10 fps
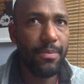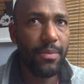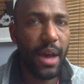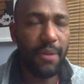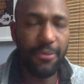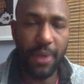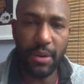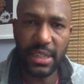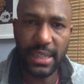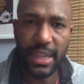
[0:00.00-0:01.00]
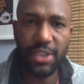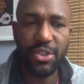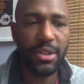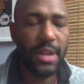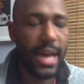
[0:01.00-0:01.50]

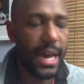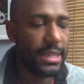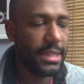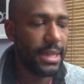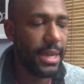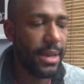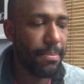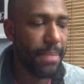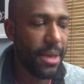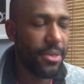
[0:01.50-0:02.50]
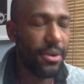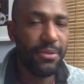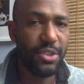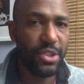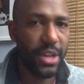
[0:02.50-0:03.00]
afforestation as a method
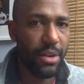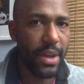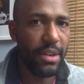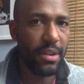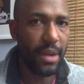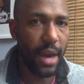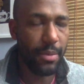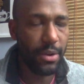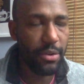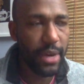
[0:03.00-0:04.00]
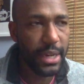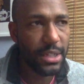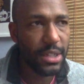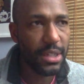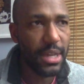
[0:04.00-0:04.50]
of generating carbon
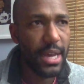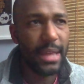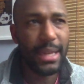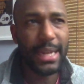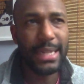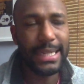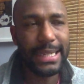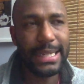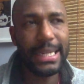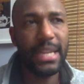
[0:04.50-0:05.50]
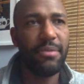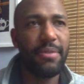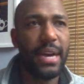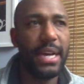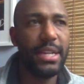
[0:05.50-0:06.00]
credits, that has
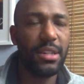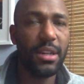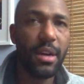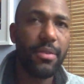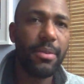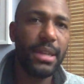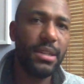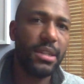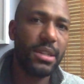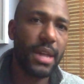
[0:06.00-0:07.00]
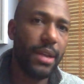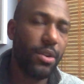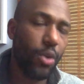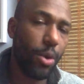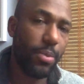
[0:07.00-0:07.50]
incentivized governments
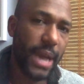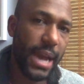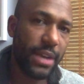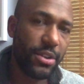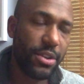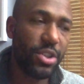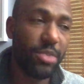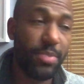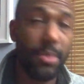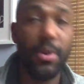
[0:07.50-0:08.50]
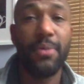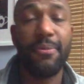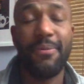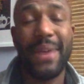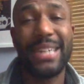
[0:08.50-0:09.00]
and corporate actors to promote
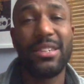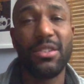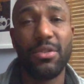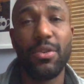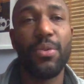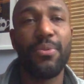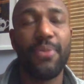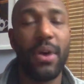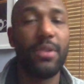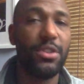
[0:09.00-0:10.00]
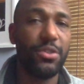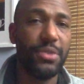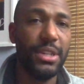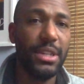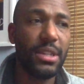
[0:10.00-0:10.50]
fast growth forest
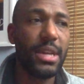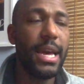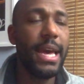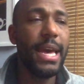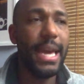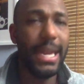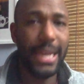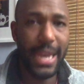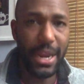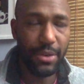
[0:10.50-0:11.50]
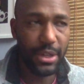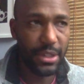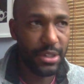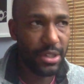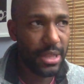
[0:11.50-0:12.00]
trees in
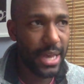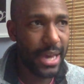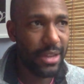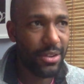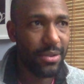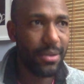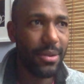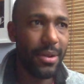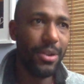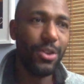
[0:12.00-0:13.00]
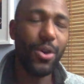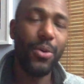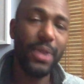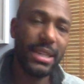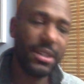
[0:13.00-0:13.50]
areas that
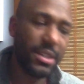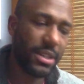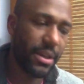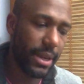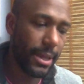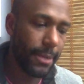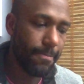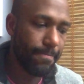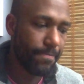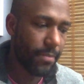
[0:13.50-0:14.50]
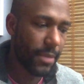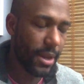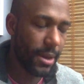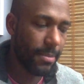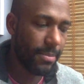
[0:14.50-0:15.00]
don't necessarily,
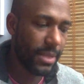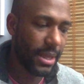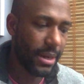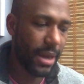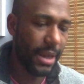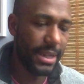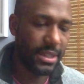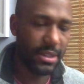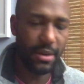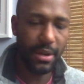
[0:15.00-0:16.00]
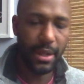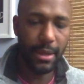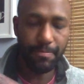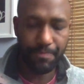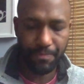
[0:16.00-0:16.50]
that are not
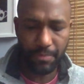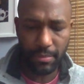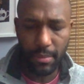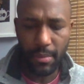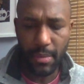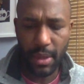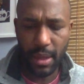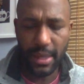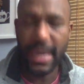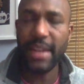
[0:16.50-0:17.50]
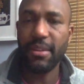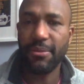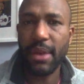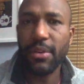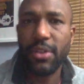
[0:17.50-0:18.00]
necessarily
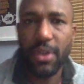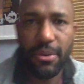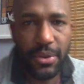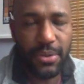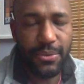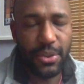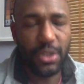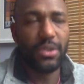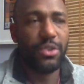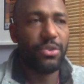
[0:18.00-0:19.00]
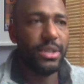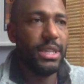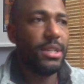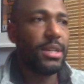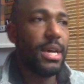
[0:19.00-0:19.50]
native territory for certain
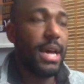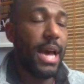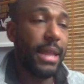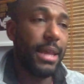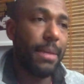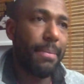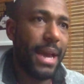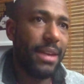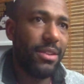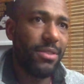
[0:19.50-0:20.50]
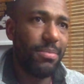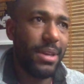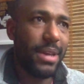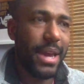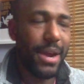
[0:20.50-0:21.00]
trees, and that might
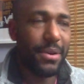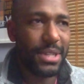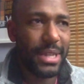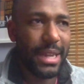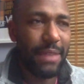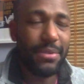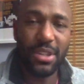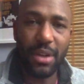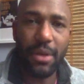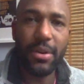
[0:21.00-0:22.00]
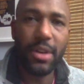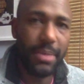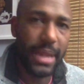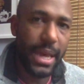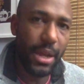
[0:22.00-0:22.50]
be areas that have historically
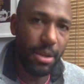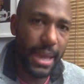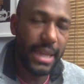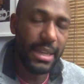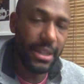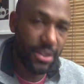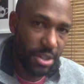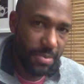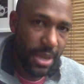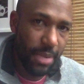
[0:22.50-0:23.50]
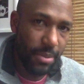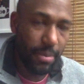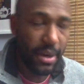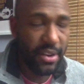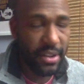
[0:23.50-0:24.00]
been held by indigenous people,
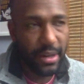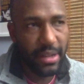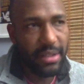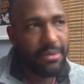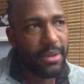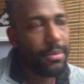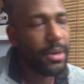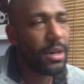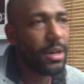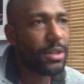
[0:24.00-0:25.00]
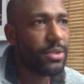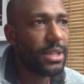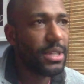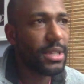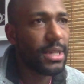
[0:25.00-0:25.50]
particularly in developing
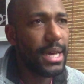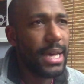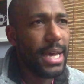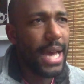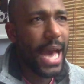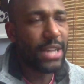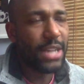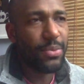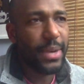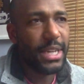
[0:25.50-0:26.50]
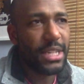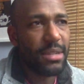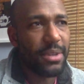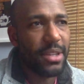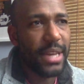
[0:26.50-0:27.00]
countries, as ways
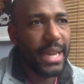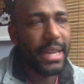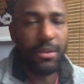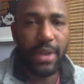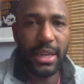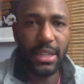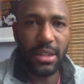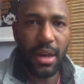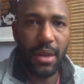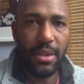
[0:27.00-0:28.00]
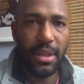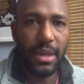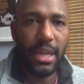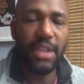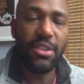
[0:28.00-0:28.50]
of attaining credits on
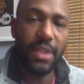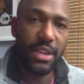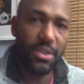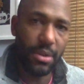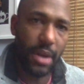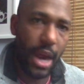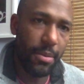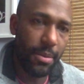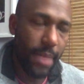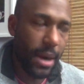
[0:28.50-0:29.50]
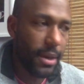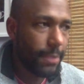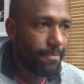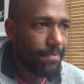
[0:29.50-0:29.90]
the international carbon market.